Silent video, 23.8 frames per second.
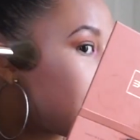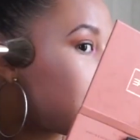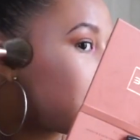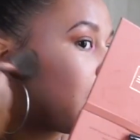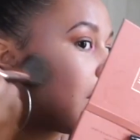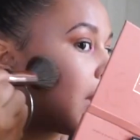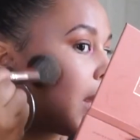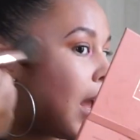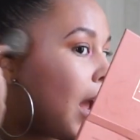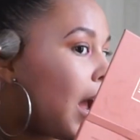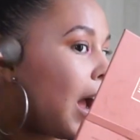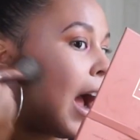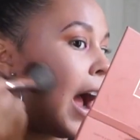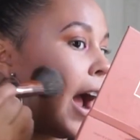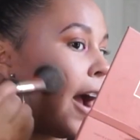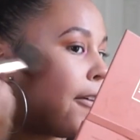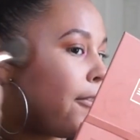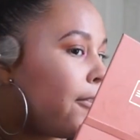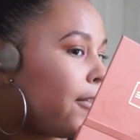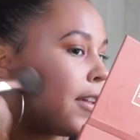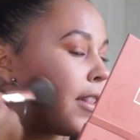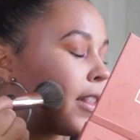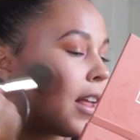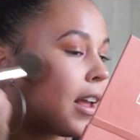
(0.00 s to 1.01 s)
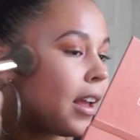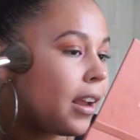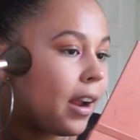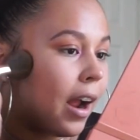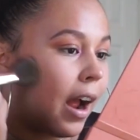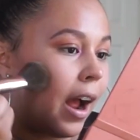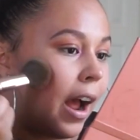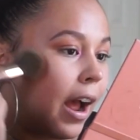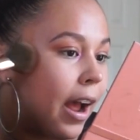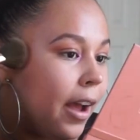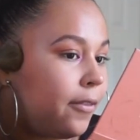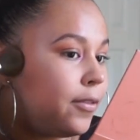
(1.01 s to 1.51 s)
But yeah, I feel like
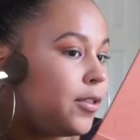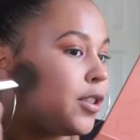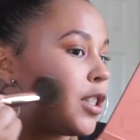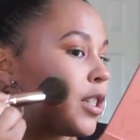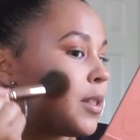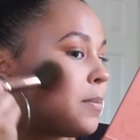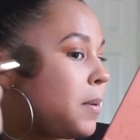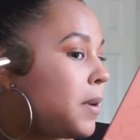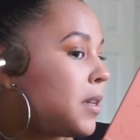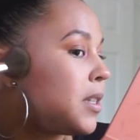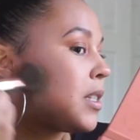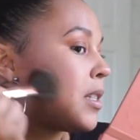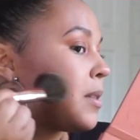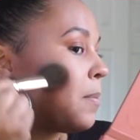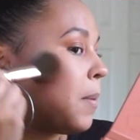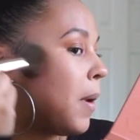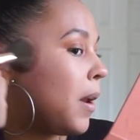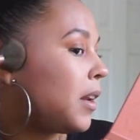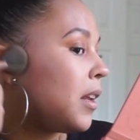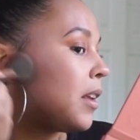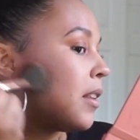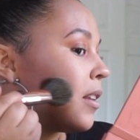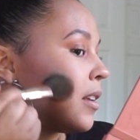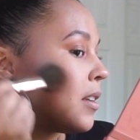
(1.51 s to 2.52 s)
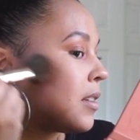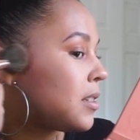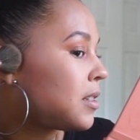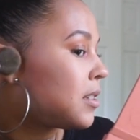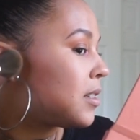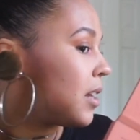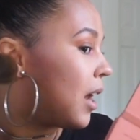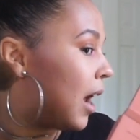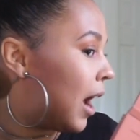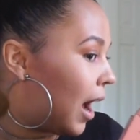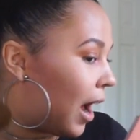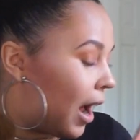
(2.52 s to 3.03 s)
I've just been spending
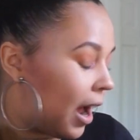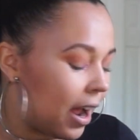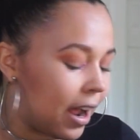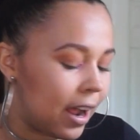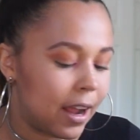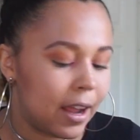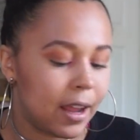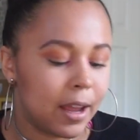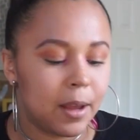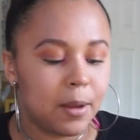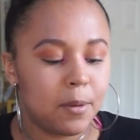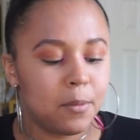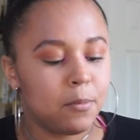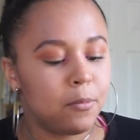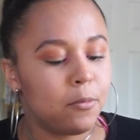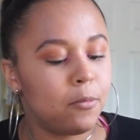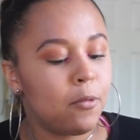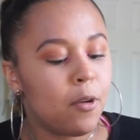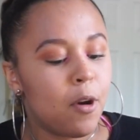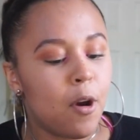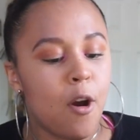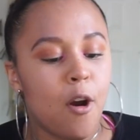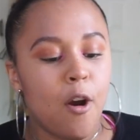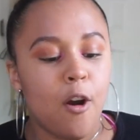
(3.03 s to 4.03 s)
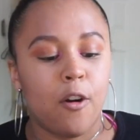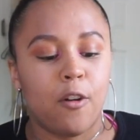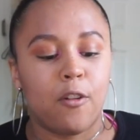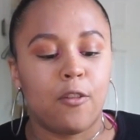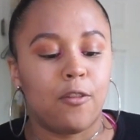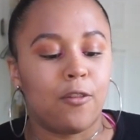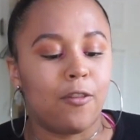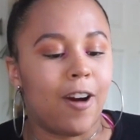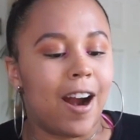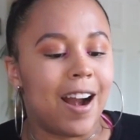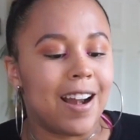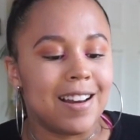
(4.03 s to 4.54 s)
this time
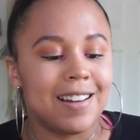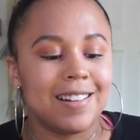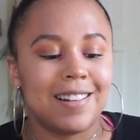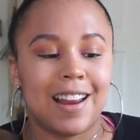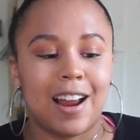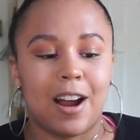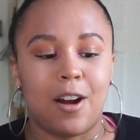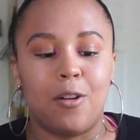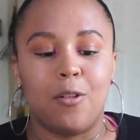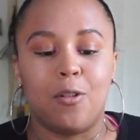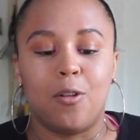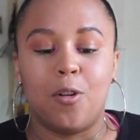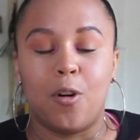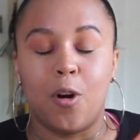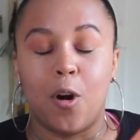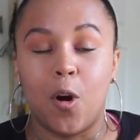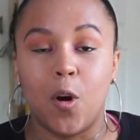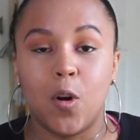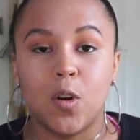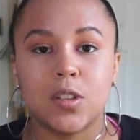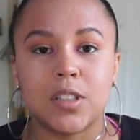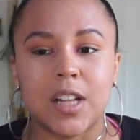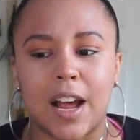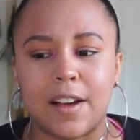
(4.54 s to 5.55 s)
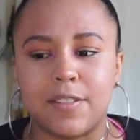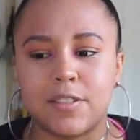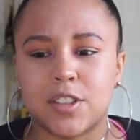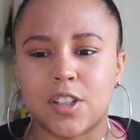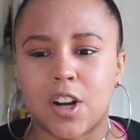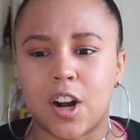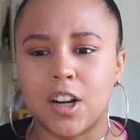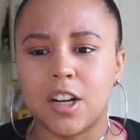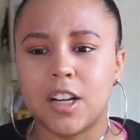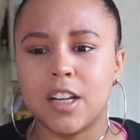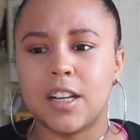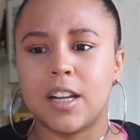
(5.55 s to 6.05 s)
writing down goals. I
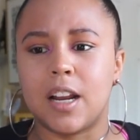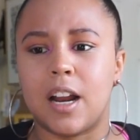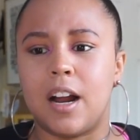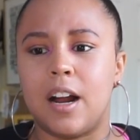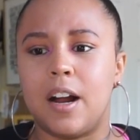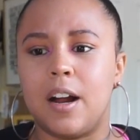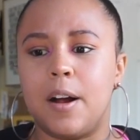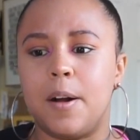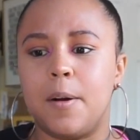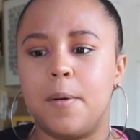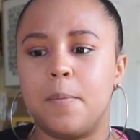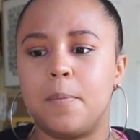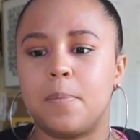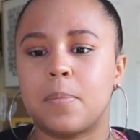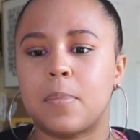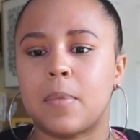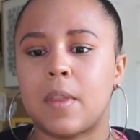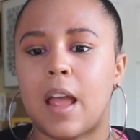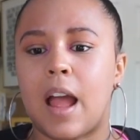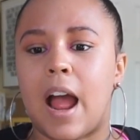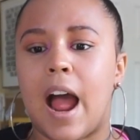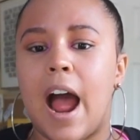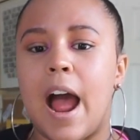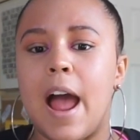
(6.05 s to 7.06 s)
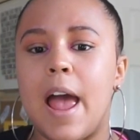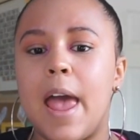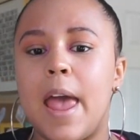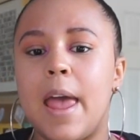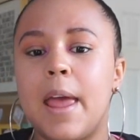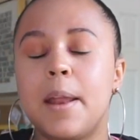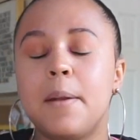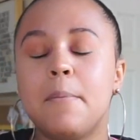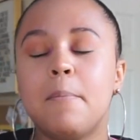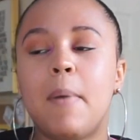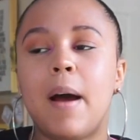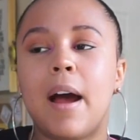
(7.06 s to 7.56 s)
started
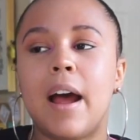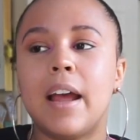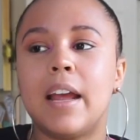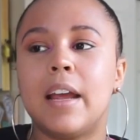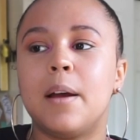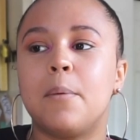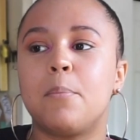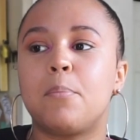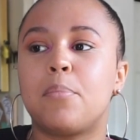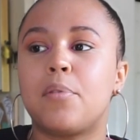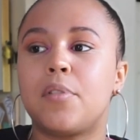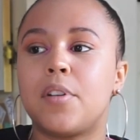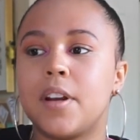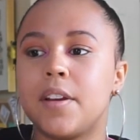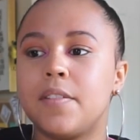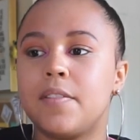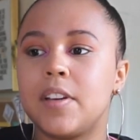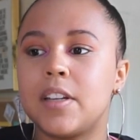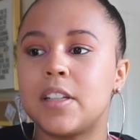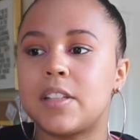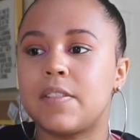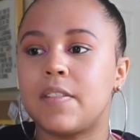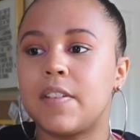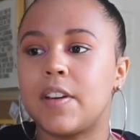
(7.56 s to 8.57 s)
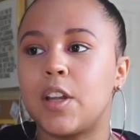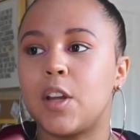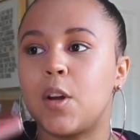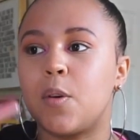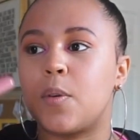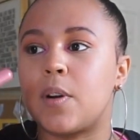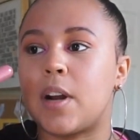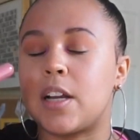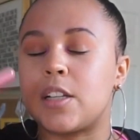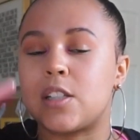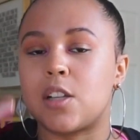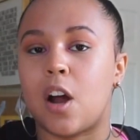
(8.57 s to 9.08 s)
in my previous video
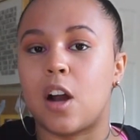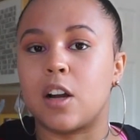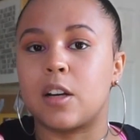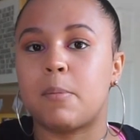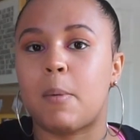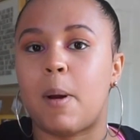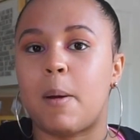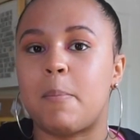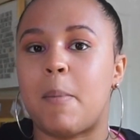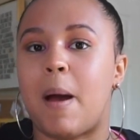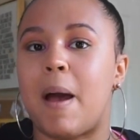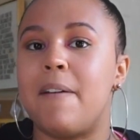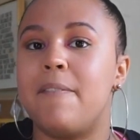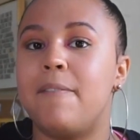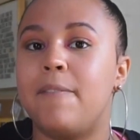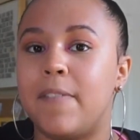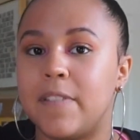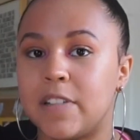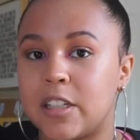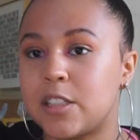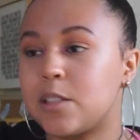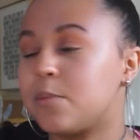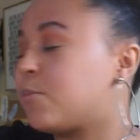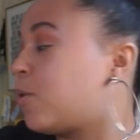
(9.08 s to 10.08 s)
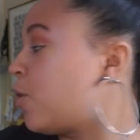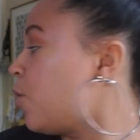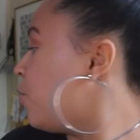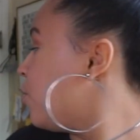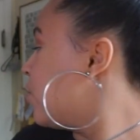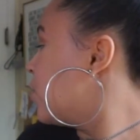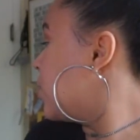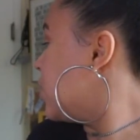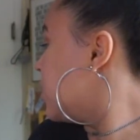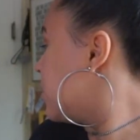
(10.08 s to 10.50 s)
when I talked about my vision board, which